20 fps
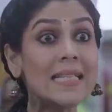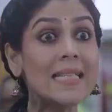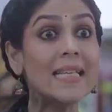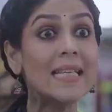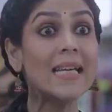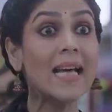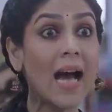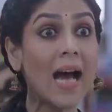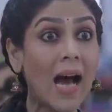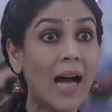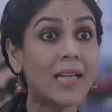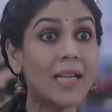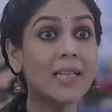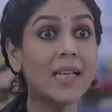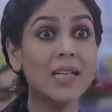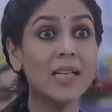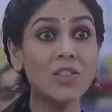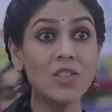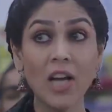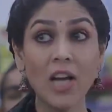Namar
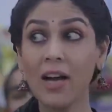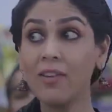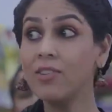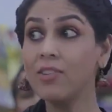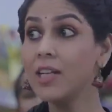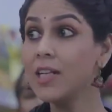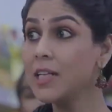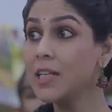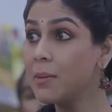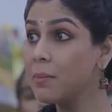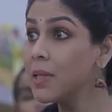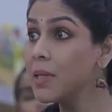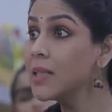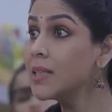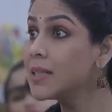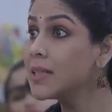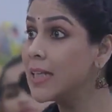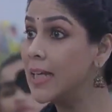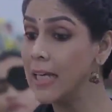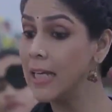kata habathiru
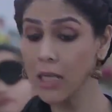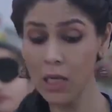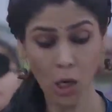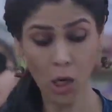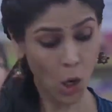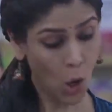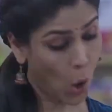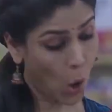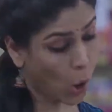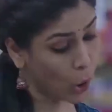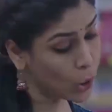atau khau